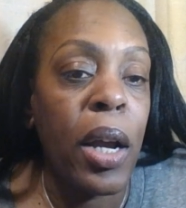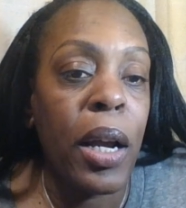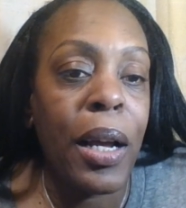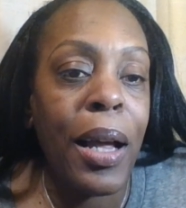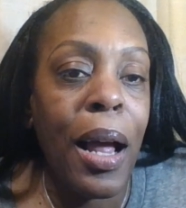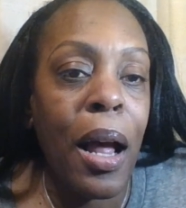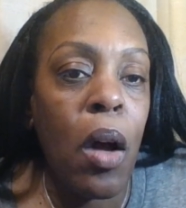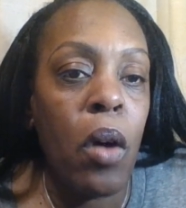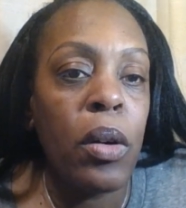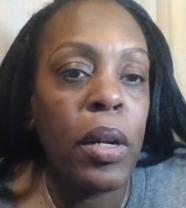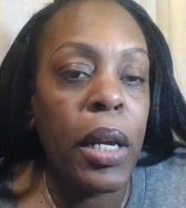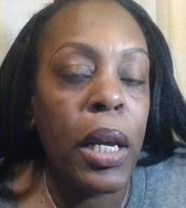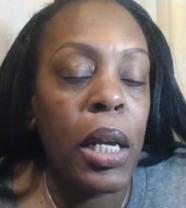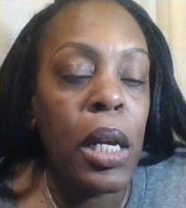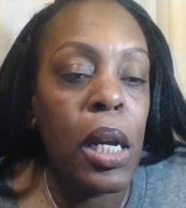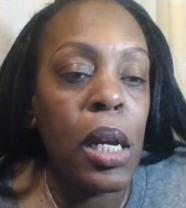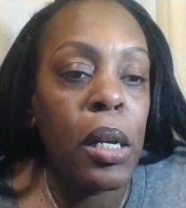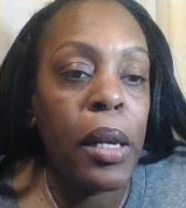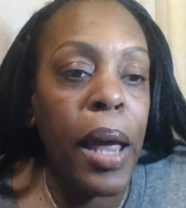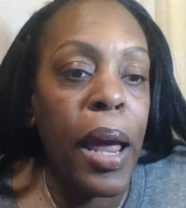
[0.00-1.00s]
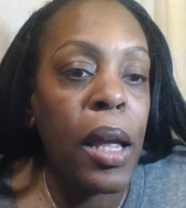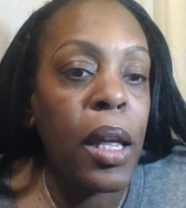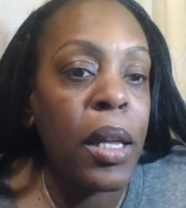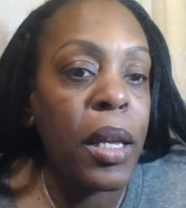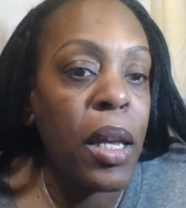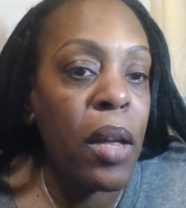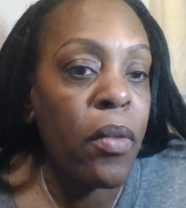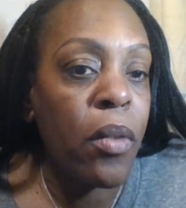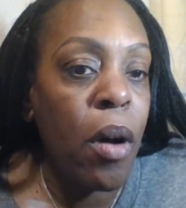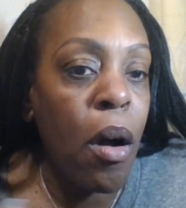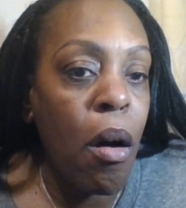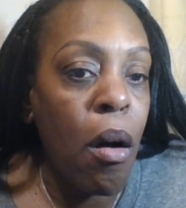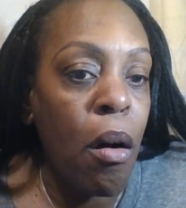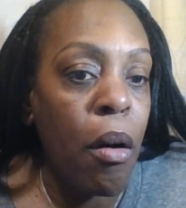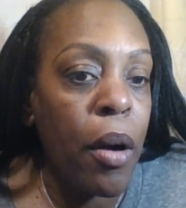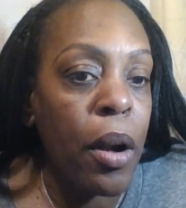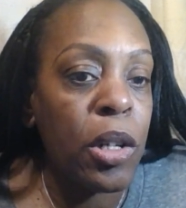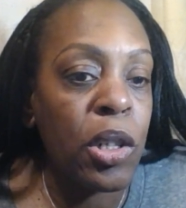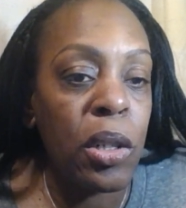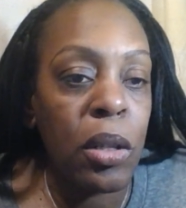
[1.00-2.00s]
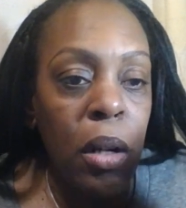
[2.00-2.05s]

getting like gift cards, you know,